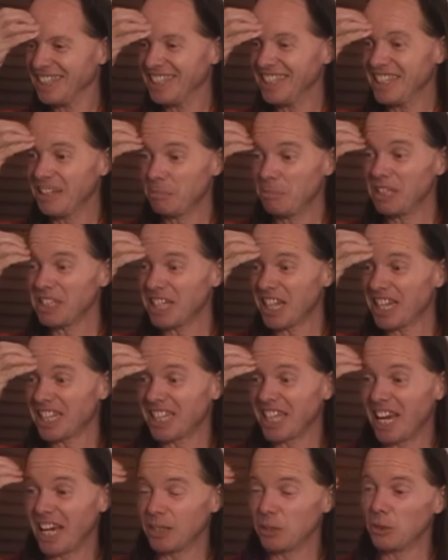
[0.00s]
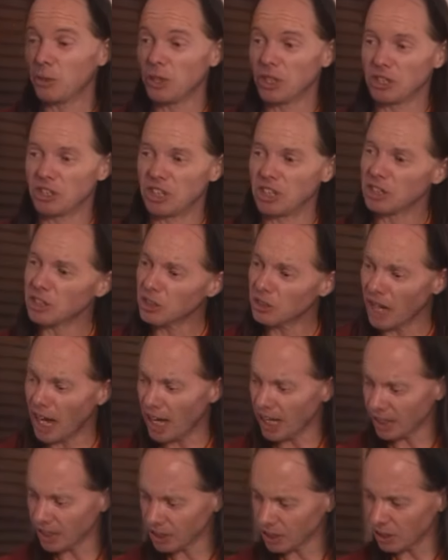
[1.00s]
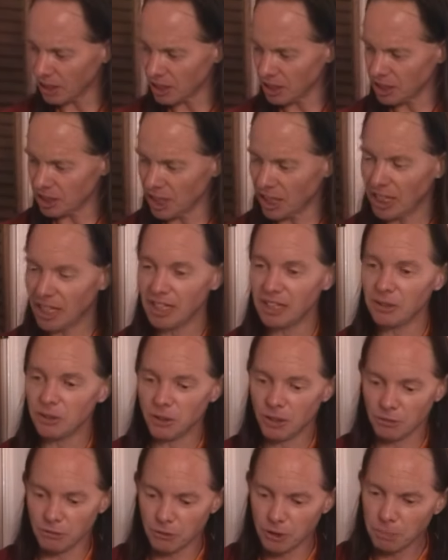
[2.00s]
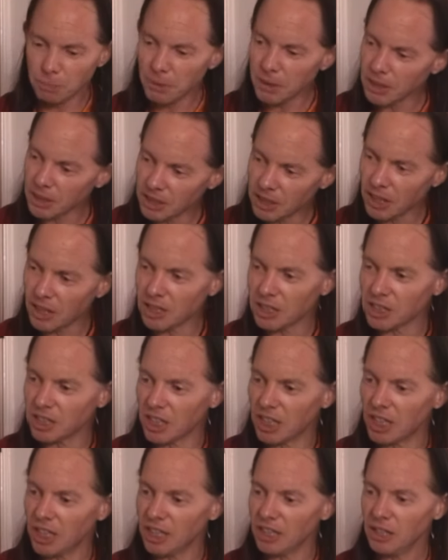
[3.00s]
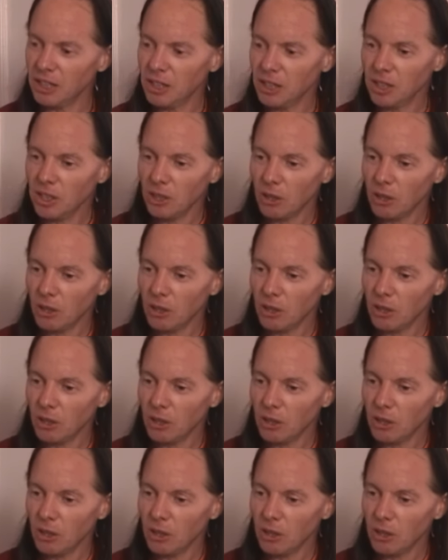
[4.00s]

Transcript: It means like that. Or a deer track is called a jay. or a footprint is called a jay.